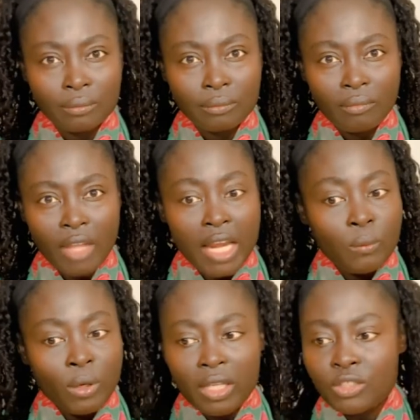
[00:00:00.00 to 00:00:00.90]
And it,
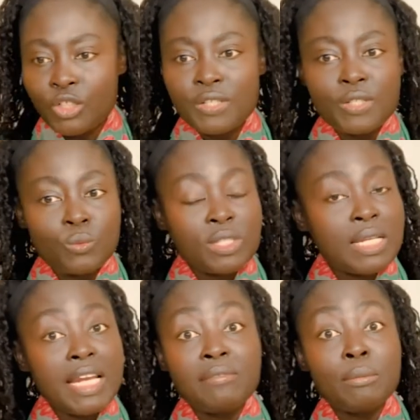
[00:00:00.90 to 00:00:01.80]
Jesus was
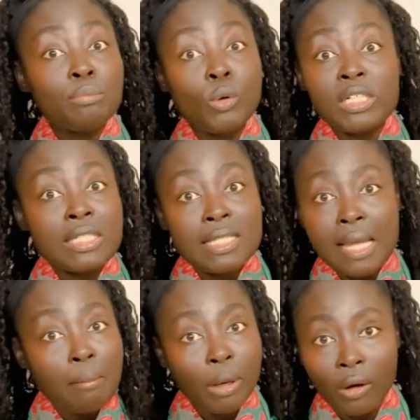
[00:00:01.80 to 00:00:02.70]
not even born in
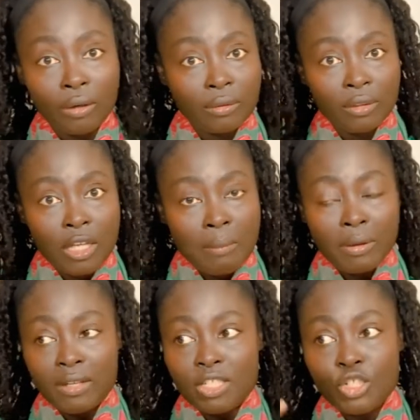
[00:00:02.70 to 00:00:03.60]
December
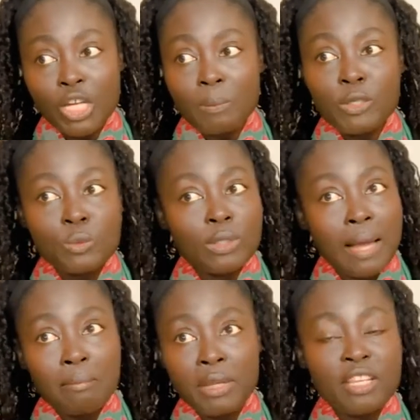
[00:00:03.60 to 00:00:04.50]
because the shepherds will
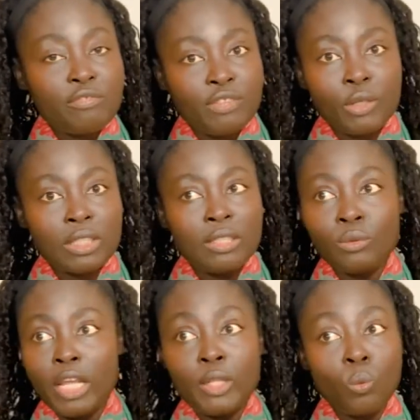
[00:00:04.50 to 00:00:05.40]
not be in the field in,
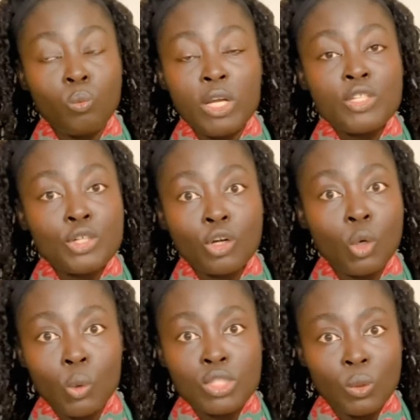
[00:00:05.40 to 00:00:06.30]
in the winter
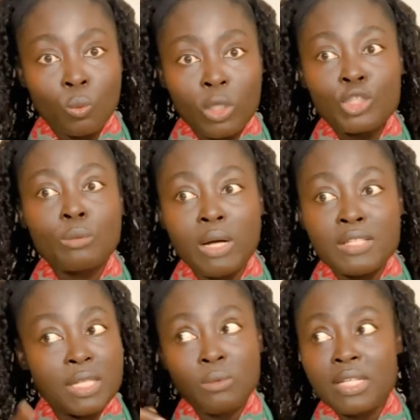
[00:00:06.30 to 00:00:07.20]
colds and the winter months.
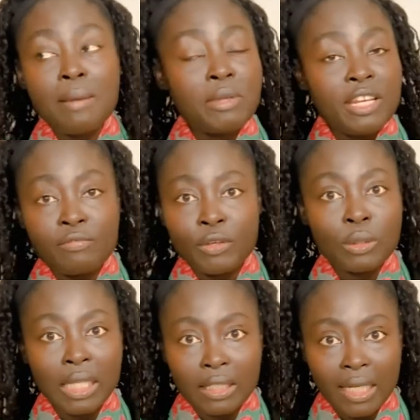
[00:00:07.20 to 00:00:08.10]
They will not be in the field
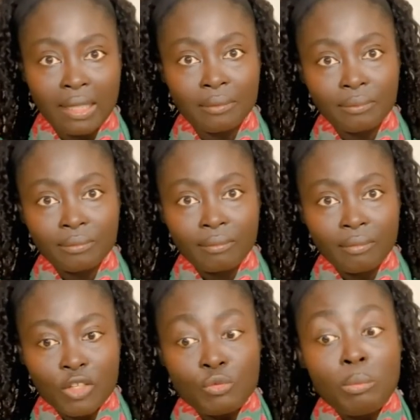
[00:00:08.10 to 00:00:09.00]
like that.
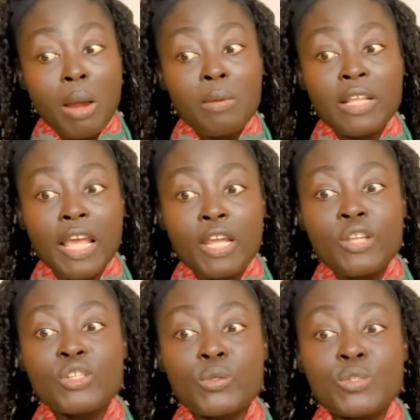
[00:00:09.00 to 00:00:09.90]
Because remember, the
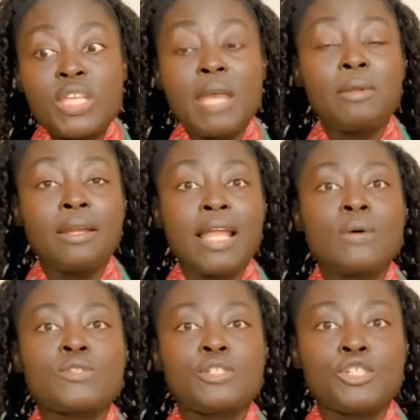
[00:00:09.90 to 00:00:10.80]
angels came and
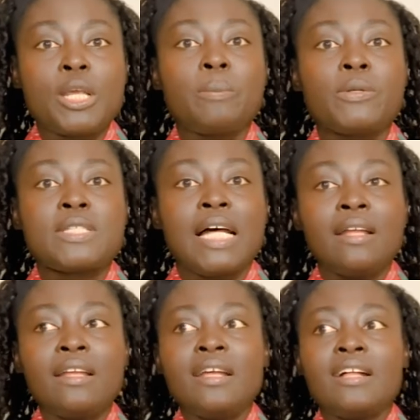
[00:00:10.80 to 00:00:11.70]
announced to the shepherds that
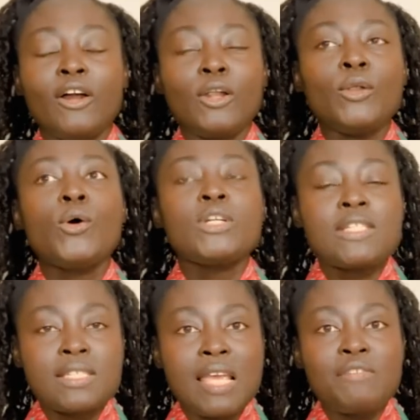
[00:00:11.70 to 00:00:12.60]
our Lord and
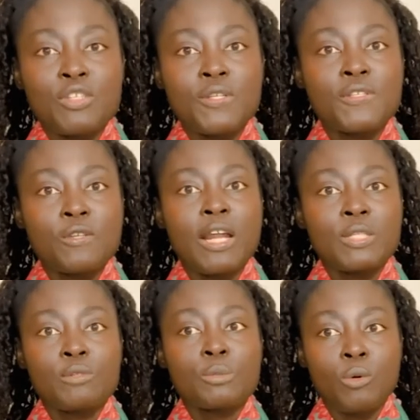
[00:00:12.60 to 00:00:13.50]
Savior Jesus Christ
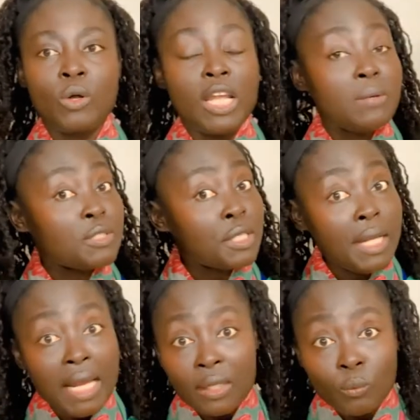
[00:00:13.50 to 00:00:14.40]
was born. It was
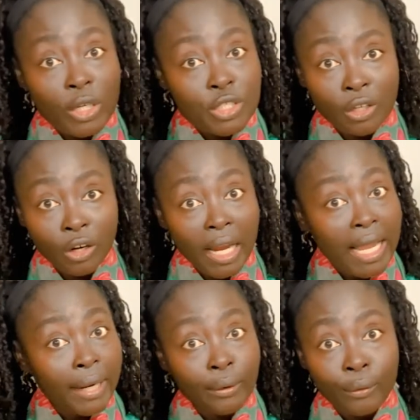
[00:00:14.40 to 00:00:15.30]
not in winter
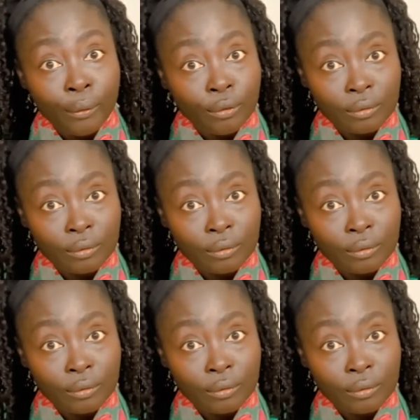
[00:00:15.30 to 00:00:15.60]
at all.